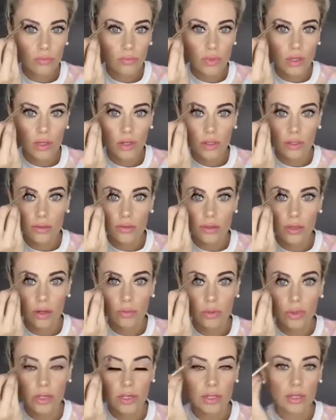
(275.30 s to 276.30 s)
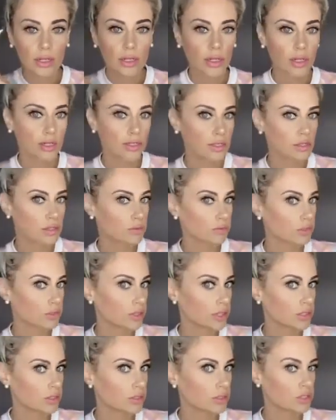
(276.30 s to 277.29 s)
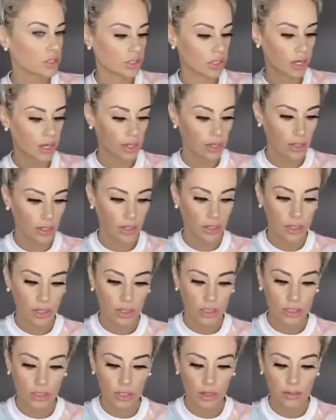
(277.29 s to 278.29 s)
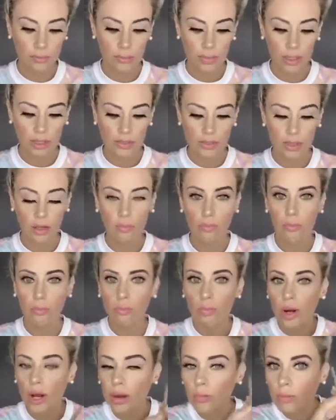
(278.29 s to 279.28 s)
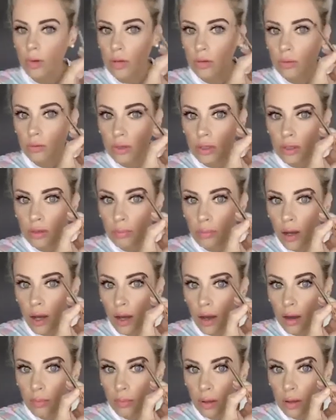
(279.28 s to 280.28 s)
You see how pretty it is? It's real nice and shiny. It just kind of makes that brow bone really pop.